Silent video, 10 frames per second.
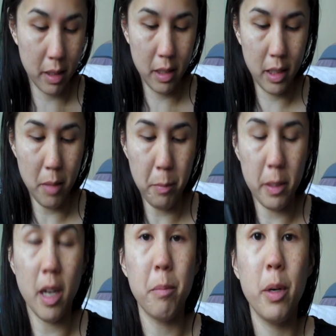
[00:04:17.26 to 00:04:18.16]
stipple
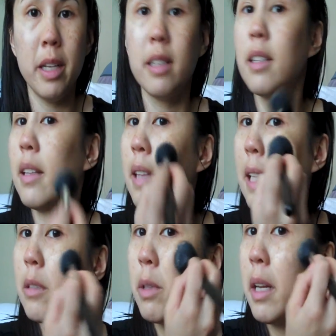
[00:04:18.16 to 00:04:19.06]
it on pretty good,
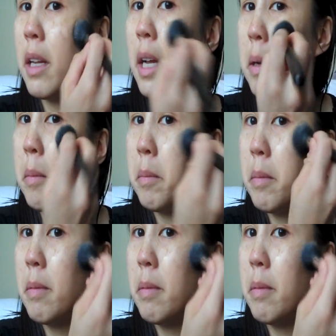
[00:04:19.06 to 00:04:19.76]
that's when I